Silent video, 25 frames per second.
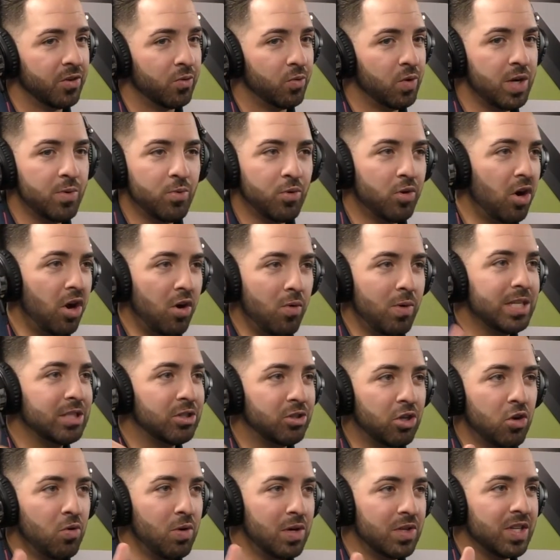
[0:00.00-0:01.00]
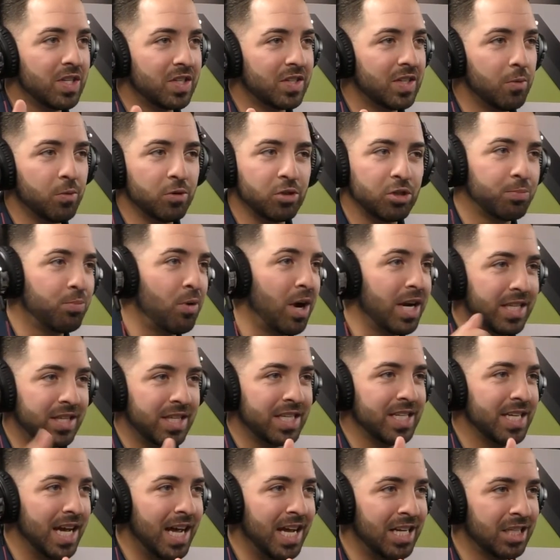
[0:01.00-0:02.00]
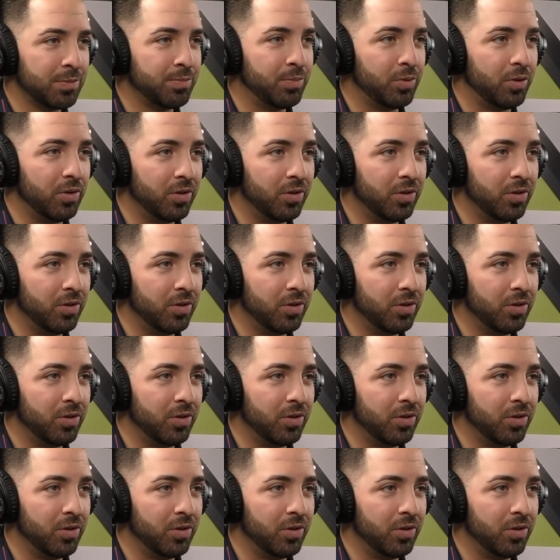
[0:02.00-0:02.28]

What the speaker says: We were always doing this. We're spreading the gospel.